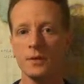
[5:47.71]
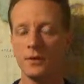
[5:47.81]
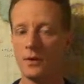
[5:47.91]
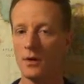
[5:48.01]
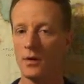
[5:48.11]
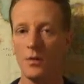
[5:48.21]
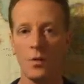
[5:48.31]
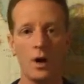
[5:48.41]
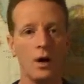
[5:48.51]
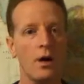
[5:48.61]
you're
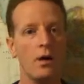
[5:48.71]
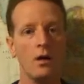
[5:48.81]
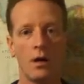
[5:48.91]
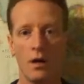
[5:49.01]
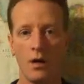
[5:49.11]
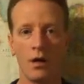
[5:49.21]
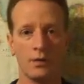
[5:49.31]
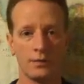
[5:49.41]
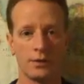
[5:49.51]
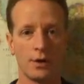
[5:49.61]
well
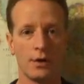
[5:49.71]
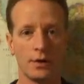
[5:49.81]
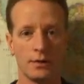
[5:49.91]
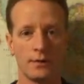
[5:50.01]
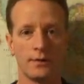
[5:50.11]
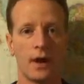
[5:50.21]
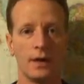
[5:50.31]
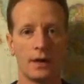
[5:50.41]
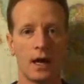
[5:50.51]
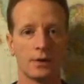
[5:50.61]
along the journey to
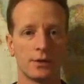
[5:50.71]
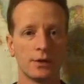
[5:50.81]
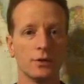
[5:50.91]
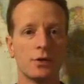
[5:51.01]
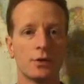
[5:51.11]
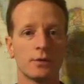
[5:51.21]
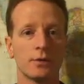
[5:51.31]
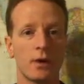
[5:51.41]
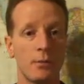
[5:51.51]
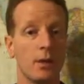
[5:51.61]
finding out a
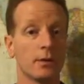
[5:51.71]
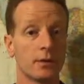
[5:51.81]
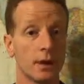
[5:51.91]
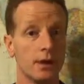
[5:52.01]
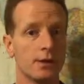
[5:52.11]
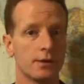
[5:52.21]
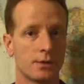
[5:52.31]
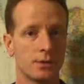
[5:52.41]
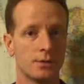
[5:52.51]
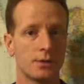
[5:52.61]
solution, a public relations
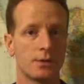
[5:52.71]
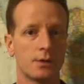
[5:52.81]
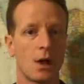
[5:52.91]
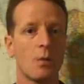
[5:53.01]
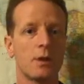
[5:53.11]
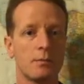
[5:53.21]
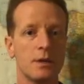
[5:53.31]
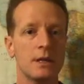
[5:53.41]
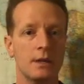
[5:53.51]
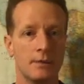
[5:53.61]
solution to helping
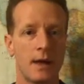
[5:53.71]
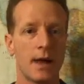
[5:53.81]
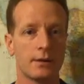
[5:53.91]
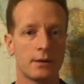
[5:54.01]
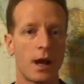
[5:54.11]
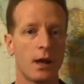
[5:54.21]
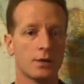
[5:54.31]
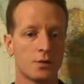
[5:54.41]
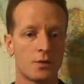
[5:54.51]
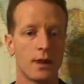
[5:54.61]
meet that
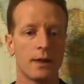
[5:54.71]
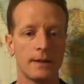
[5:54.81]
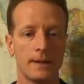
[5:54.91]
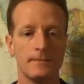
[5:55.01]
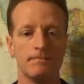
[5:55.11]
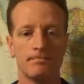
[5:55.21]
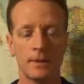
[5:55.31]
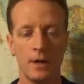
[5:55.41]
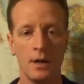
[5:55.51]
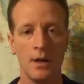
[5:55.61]
challenge or that need.
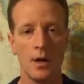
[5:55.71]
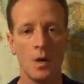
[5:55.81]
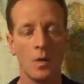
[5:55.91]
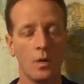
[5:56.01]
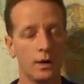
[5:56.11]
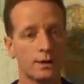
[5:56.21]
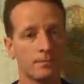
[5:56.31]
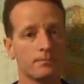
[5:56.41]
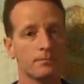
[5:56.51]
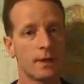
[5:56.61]
Well,
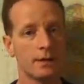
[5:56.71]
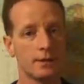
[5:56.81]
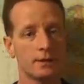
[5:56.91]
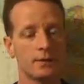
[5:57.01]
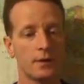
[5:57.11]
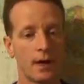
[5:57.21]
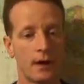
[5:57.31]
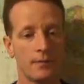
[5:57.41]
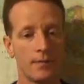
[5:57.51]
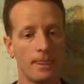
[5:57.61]
listen, that's it for
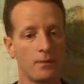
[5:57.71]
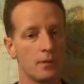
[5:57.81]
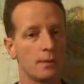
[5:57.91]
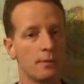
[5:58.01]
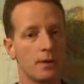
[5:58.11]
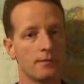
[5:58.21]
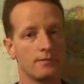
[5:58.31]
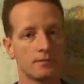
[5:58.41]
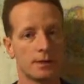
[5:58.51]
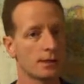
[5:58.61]
now.
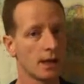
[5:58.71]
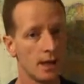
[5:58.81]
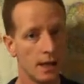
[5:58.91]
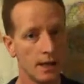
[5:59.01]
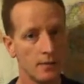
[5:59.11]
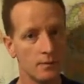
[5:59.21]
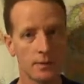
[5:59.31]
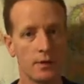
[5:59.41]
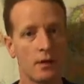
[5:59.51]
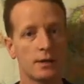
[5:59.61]
Remember, stay ahead
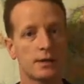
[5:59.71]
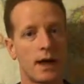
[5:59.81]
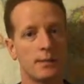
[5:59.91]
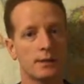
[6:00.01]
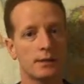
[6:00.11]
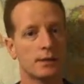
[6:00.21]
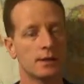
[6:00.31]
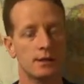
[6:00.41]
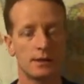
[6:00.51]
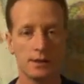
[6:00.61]
with all assignments,
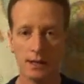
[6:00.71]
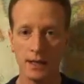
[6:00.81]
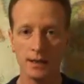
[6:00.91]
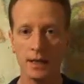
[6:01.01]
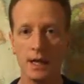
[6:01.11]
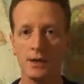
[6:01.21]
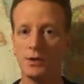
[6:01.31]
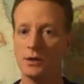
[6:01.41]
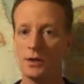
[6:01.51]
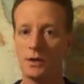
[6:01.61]
stay
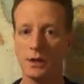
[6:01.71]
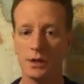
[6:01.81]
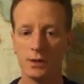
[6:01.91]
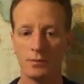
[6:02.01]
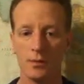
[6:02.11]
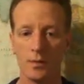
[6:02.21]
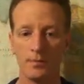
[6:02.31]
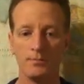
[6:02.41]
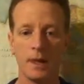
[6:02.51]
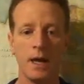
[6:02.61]
engaged in the discussion board,